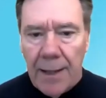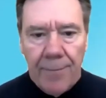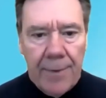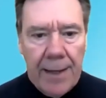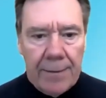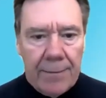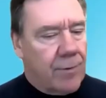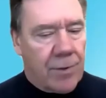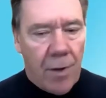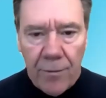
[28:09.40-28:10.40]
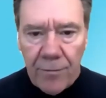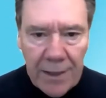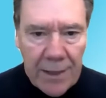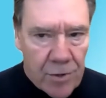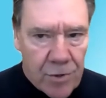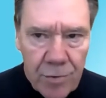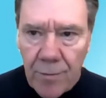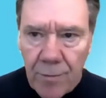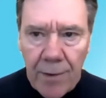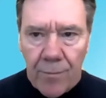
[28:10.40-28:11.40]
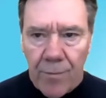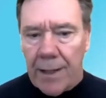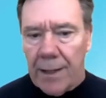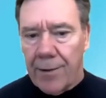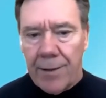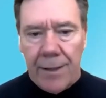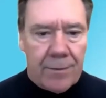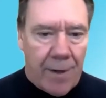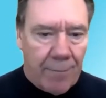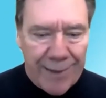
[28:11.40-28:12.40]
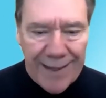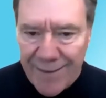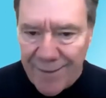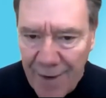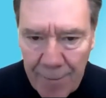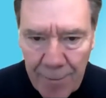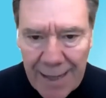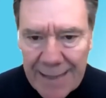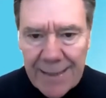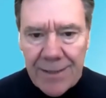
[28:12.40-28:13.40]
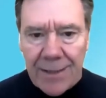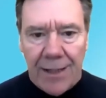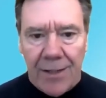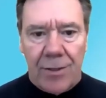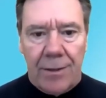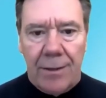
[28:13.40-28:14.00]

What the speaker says: That solves any issues around irregularities around placing fiberglass insulation